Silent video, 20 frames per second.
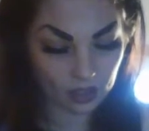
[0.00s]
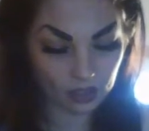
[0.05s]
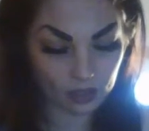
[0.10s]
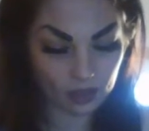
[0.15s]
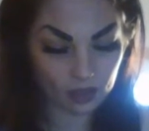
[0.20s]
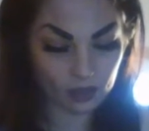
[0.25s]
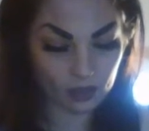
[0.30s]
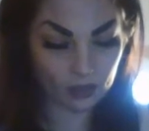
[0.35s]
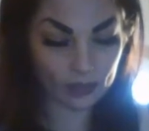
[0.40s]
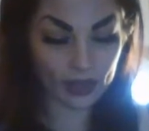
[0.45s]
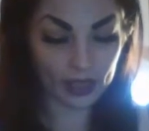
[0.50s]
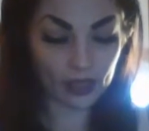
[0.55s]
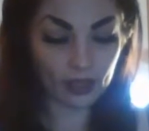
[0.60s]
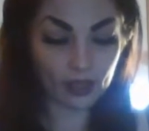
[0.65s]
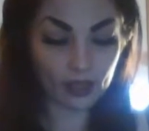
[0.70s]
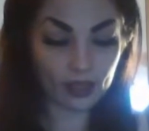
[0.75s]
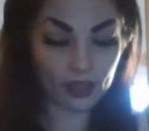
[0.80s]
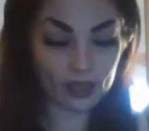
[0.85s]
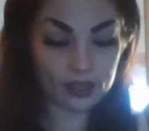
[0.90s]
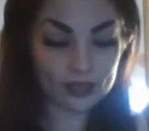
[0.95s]
Oh my
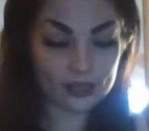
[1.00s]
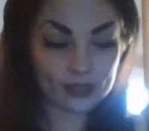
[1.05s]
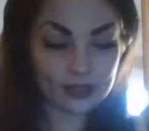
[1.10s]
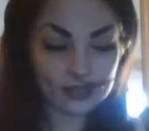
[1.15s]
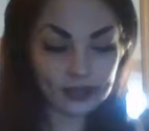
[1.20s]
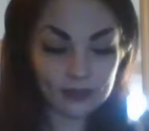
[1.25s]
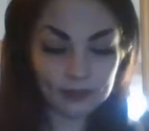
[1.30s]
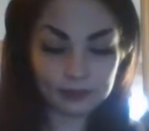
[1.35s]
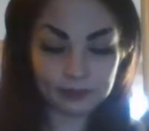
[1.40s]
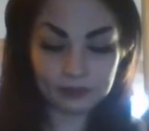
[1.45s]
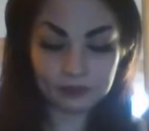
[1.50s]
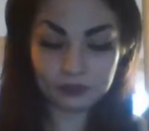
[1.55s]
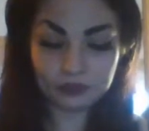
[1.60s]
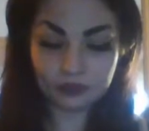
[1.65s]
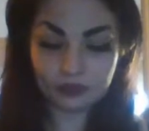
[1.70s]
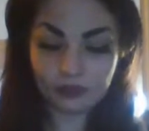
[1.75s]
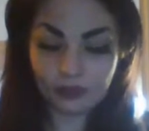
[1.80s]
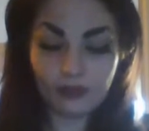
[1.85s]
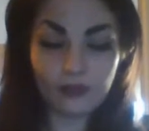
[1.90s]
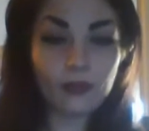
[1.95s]
goodness.
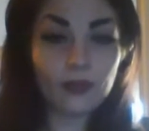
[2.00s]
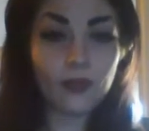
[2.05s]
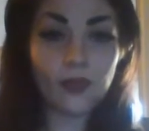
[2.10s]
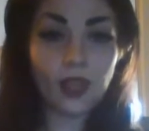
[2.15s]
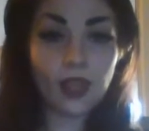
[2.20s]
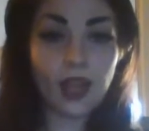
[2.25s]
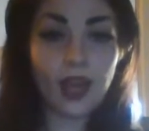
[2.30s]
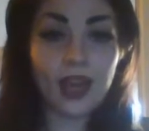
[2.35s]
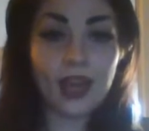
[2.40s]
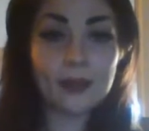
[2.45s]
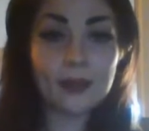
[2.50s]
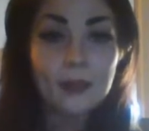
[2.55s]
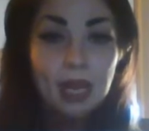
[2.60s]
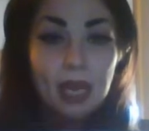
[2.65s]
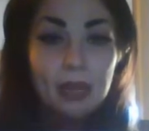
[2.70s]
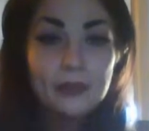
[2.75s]
I'm